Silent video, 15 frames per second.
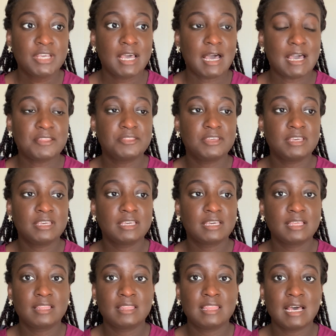I think
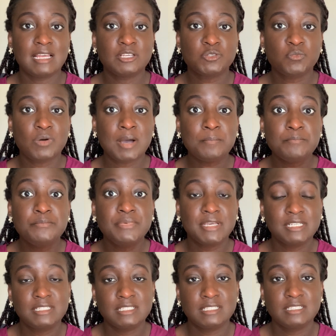that is one
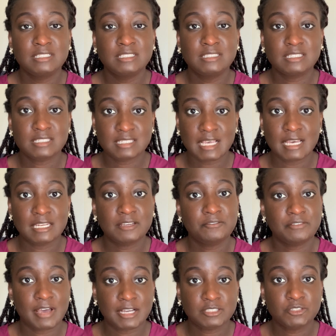big deciding
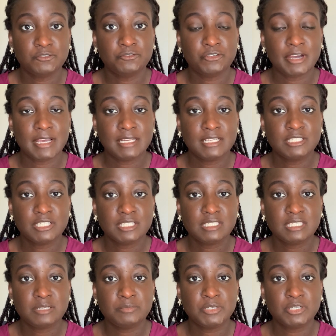factor for
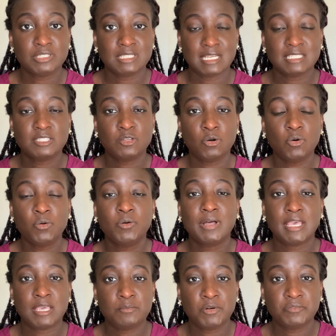NHSC, because that's the whole
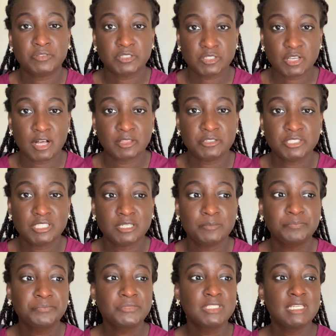aim of the
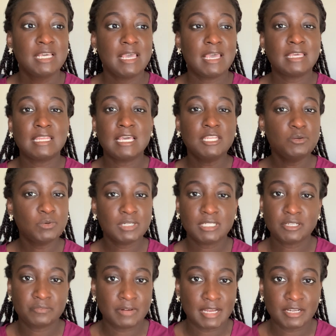scholarship. And anyone
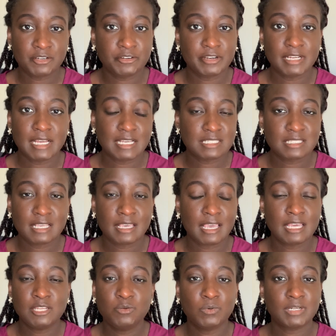can write a great essay,
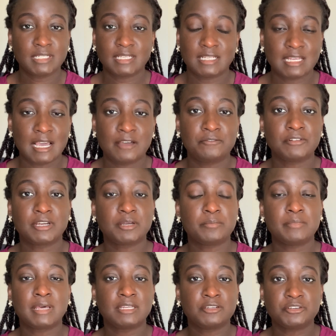anyone can have
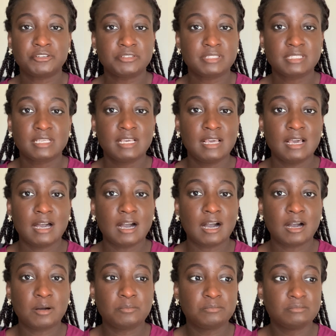recommenders
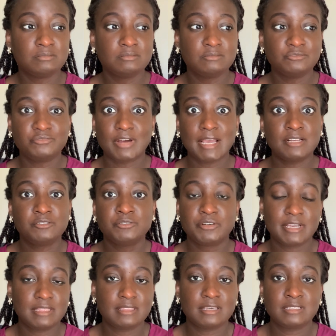write
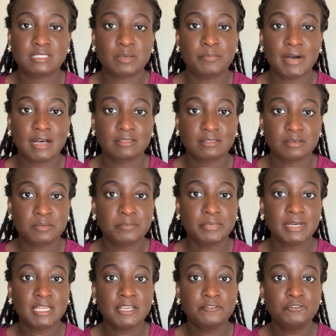great things about them,
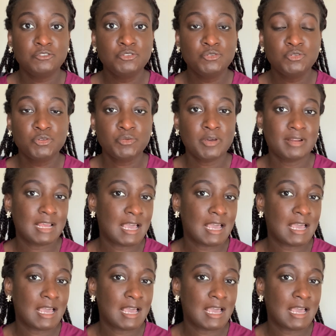but if you do not